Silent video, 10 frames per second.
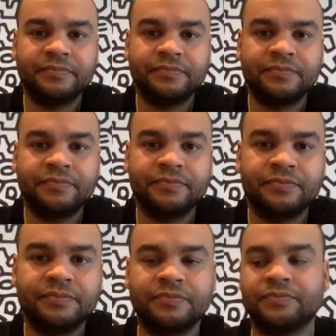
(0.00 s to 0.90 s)

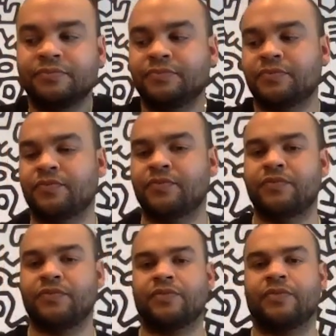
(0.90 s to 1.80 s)

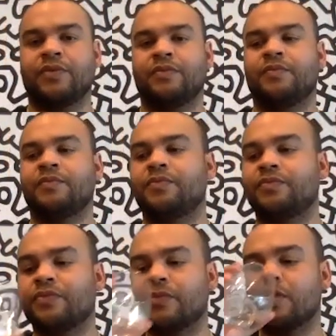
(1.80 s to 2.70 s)

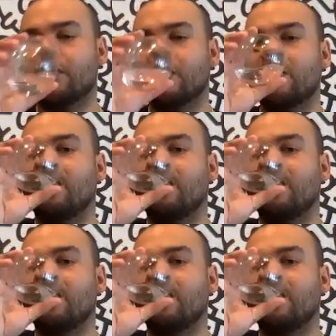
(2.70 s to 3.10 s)
No words are spoken by the person on screen.